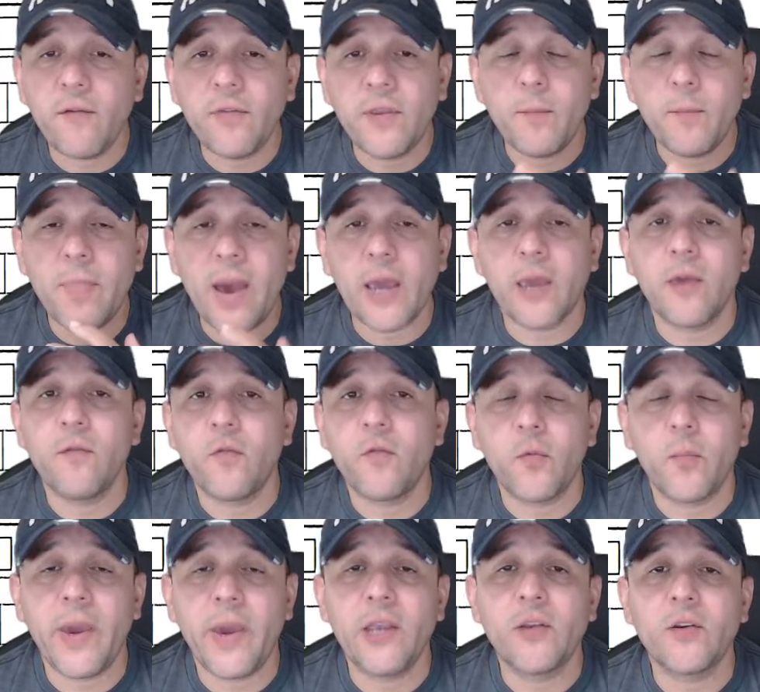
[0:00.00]
the bank
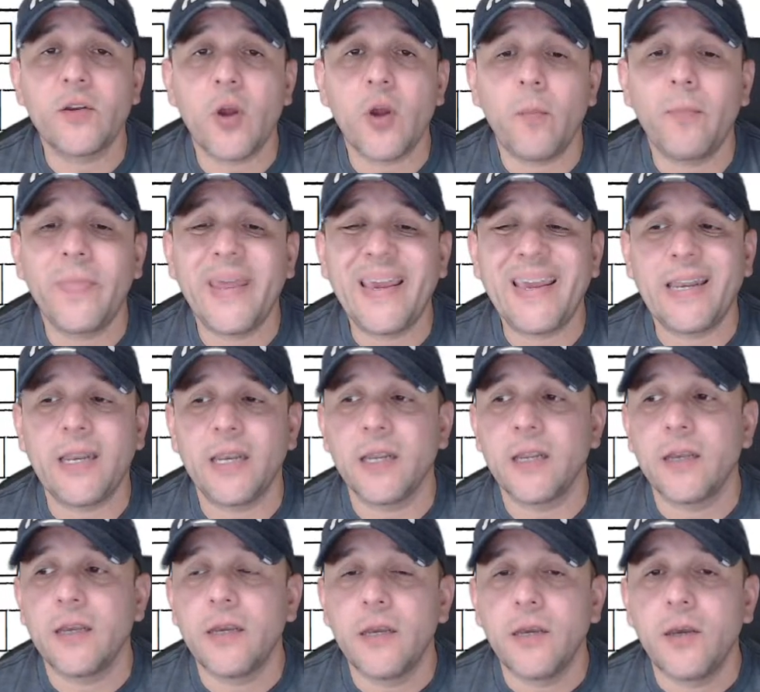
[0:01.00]
information updated,
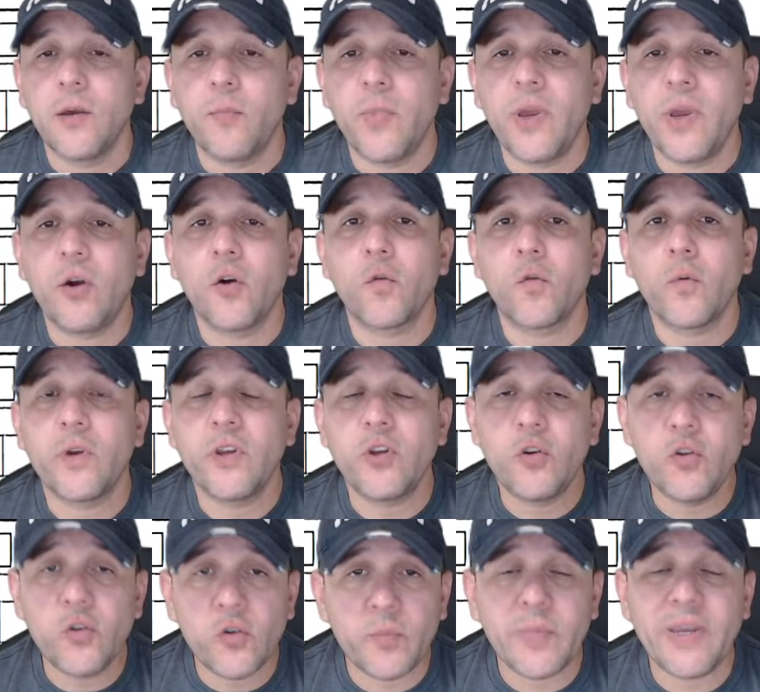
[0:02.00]
because when you
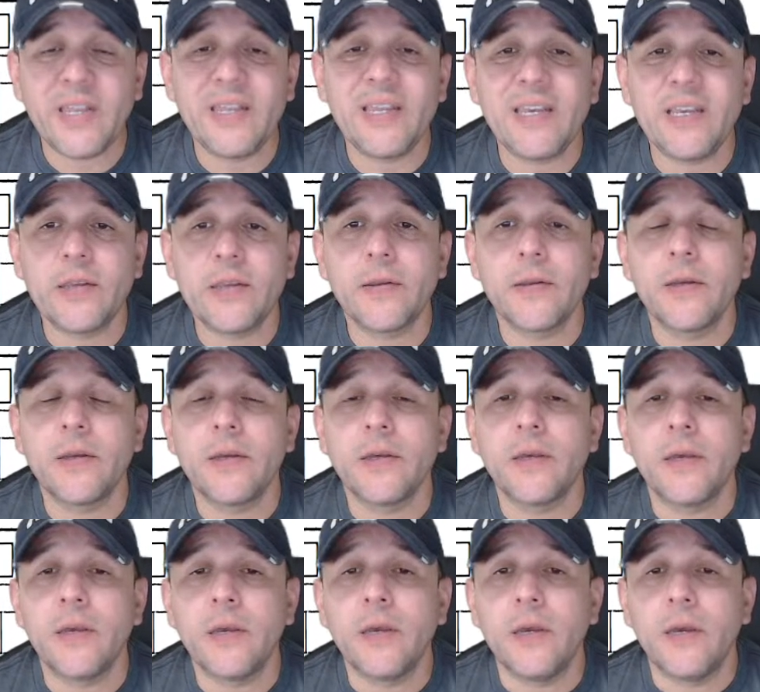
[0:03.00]
submit this
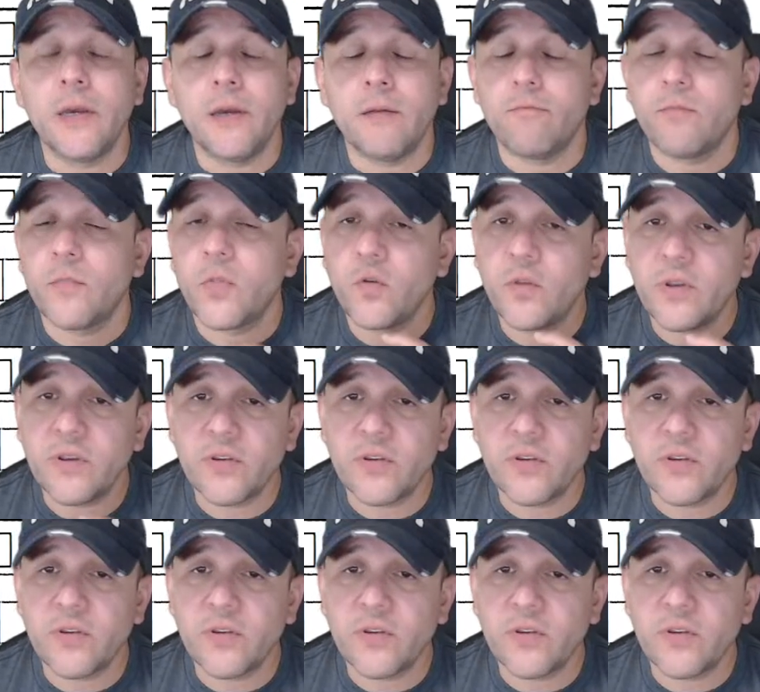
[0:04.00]
through the